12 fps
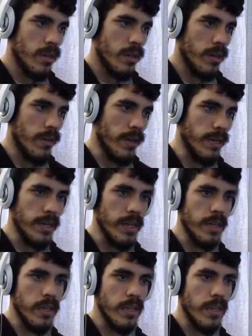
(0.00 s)
Now
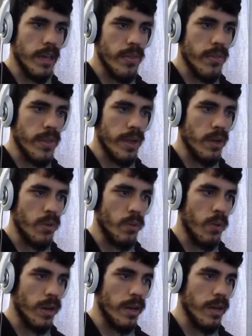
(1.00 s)
ideally, I think I'll
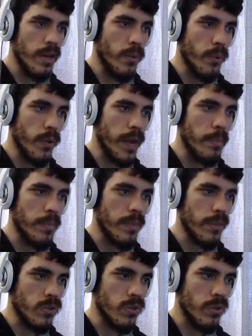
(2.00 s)
want a ramp
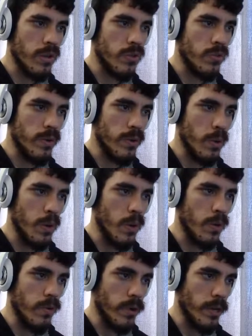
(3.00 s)
that starts around
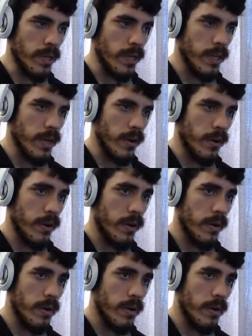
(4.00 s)
over here.